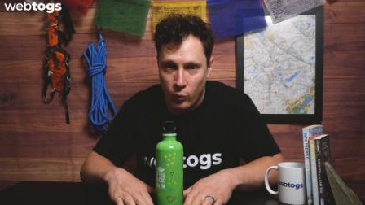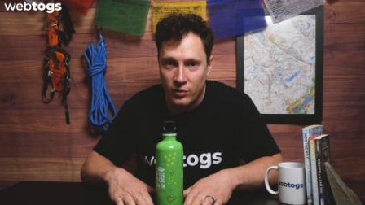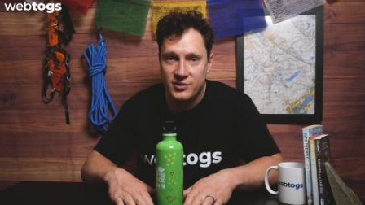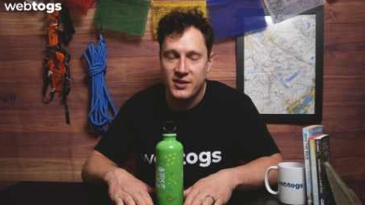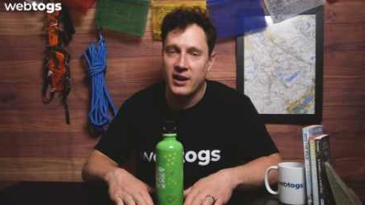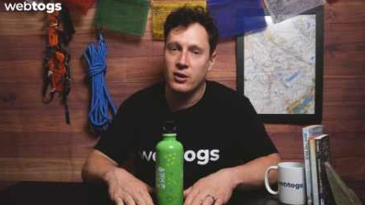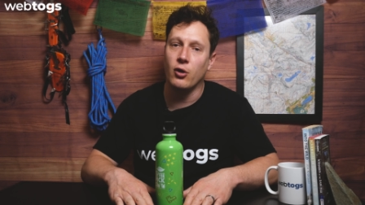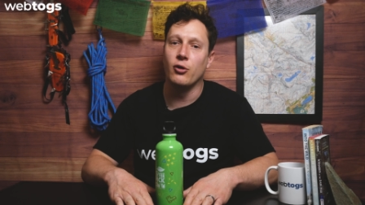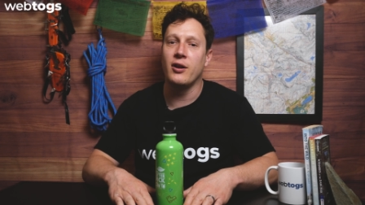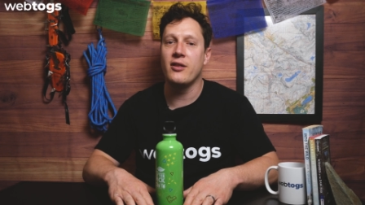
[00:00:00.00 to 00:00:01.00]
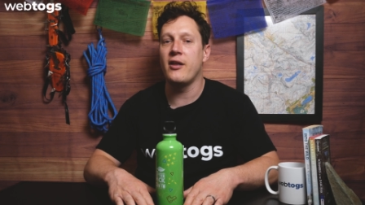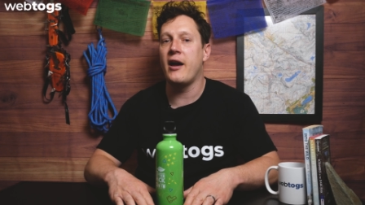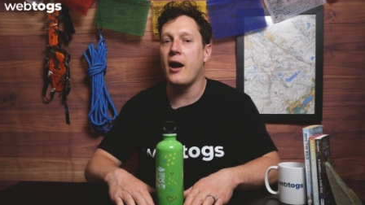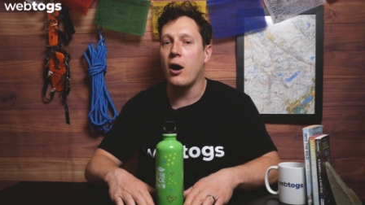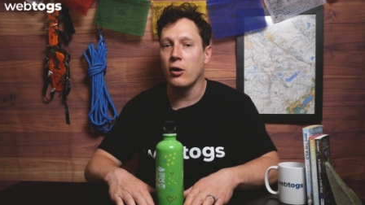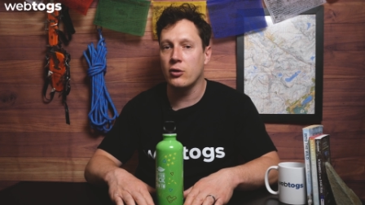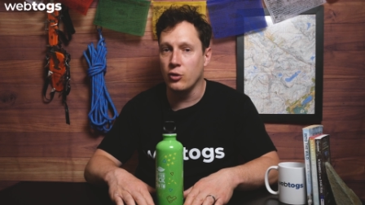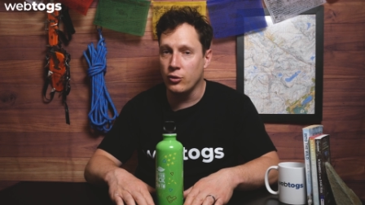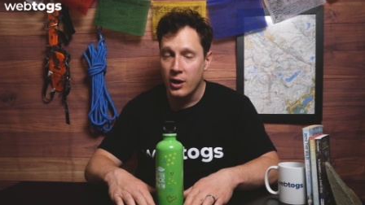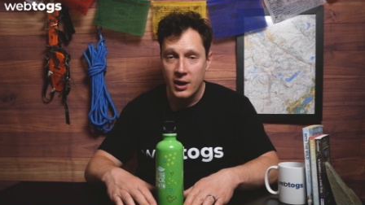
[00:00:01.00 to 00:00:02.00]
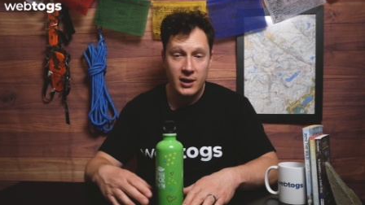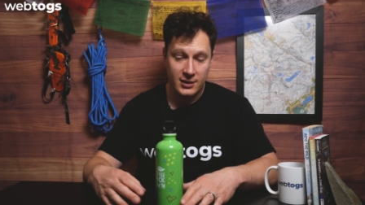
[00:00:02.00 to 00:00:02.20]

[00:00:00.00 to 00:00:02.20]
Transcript: Once they're gone, they are gone.